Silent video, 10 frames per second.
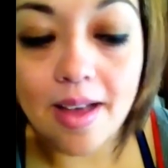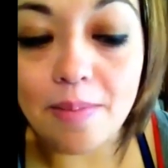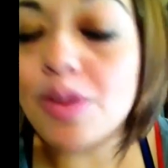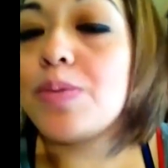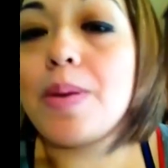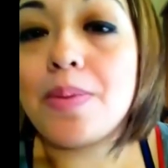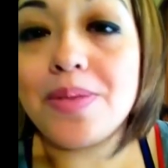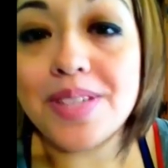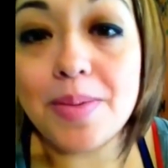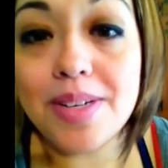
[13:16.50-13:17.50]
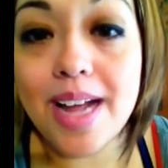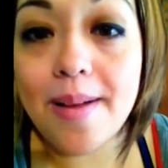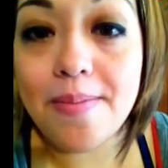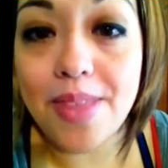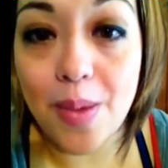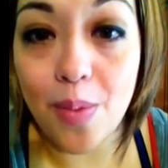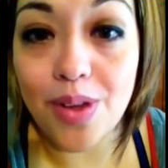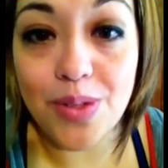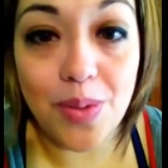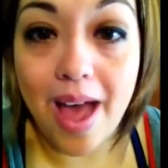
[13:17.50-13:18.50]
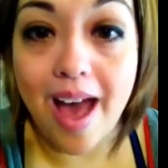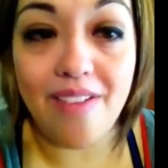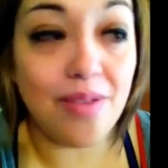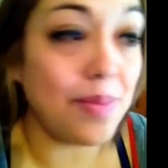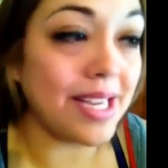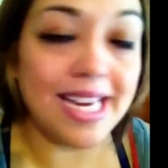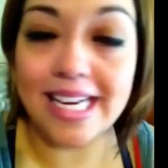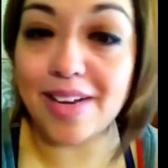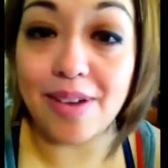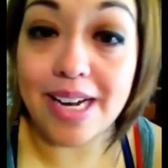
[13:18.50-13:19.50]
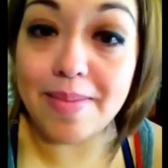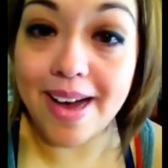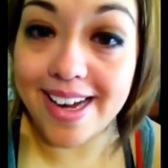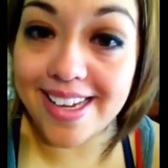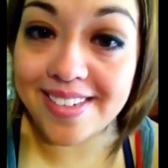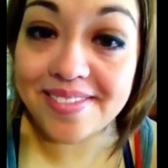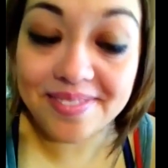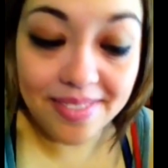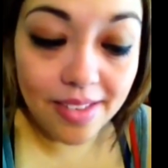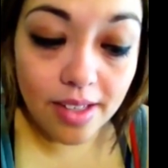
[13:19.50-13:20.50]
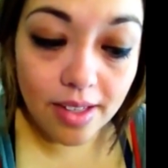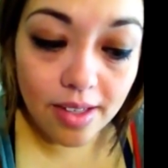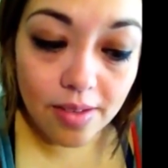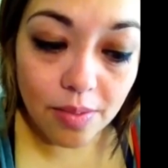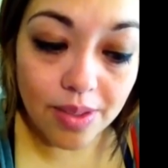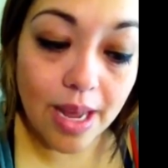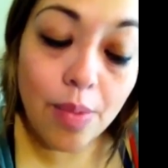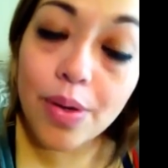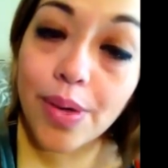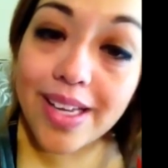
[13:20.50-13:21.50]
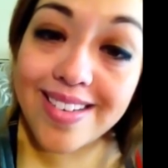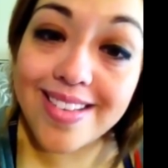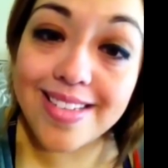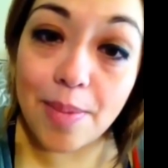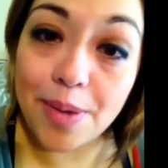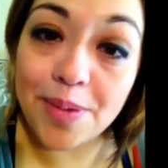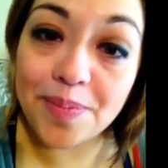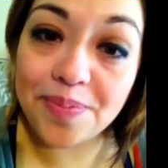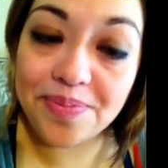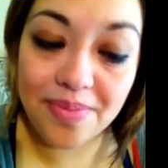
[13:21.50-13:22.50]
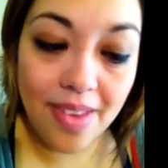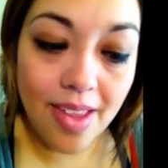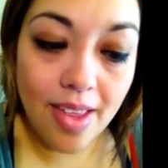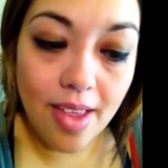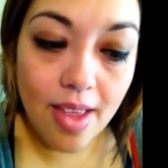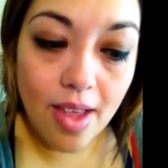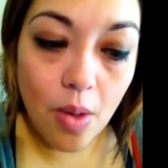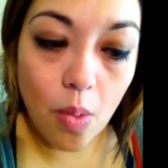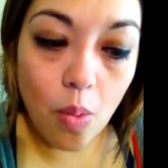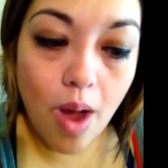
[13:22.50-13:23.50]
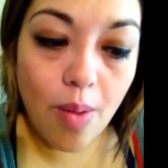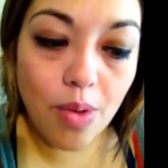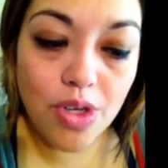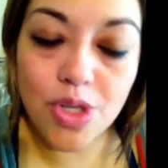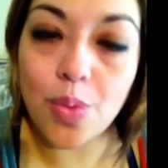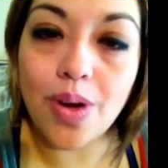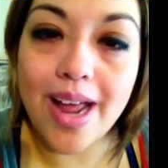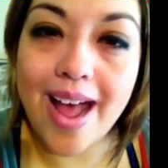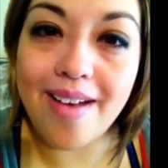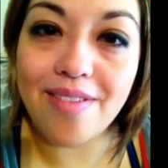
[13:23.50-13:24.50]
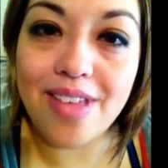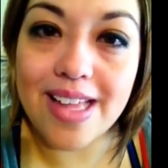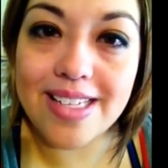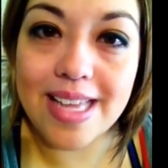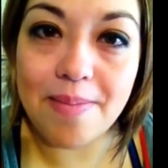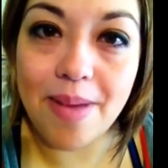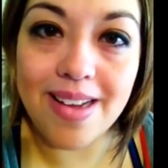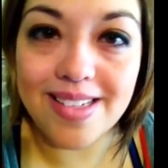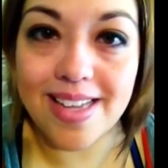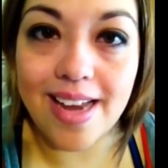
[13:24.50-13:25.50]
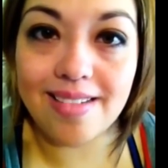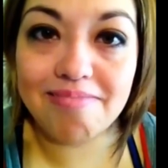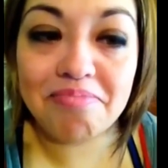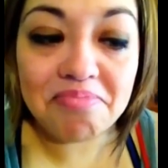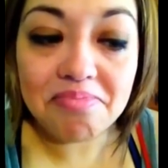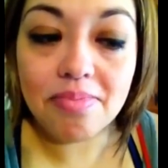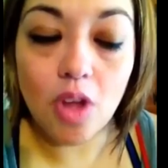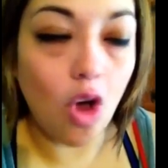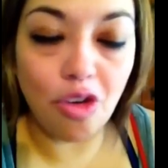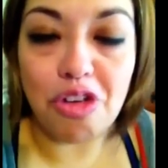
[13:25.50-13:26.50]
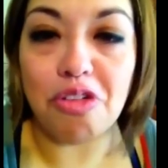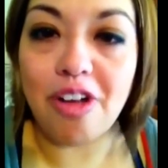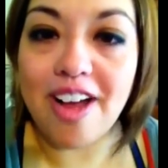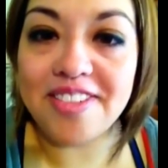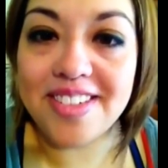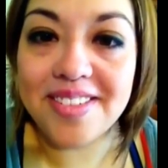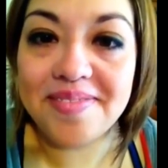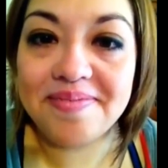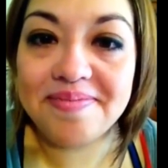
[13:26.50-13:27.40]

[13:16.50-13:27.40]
And most people in the summertime, they want to have a bikini-ready body. Well, now we're going into the summer. Why wouldn't you want to have that same mindset all year round?